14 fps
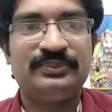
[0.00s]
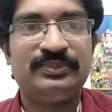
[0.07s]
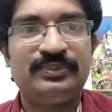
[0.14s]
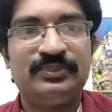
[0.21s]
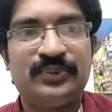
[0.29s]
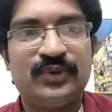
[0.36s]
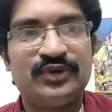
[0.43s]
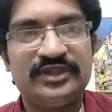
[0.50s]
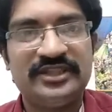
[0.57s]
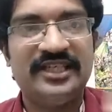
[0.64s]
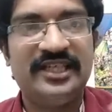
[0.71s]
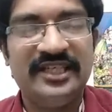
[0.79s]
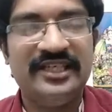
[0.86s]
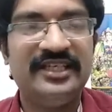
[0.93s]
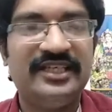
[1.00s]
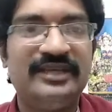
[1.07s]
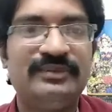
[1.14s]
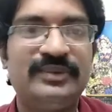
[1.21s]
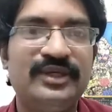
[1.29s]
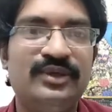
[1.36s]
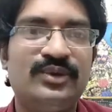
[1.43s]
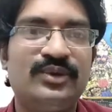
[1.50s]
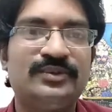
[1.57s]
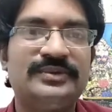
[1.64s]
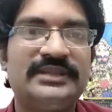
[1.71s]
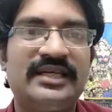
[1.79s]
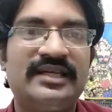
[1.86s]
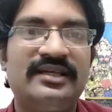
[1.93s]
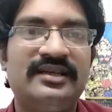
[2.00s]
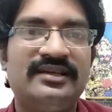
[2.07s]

post a link in my YouTube channel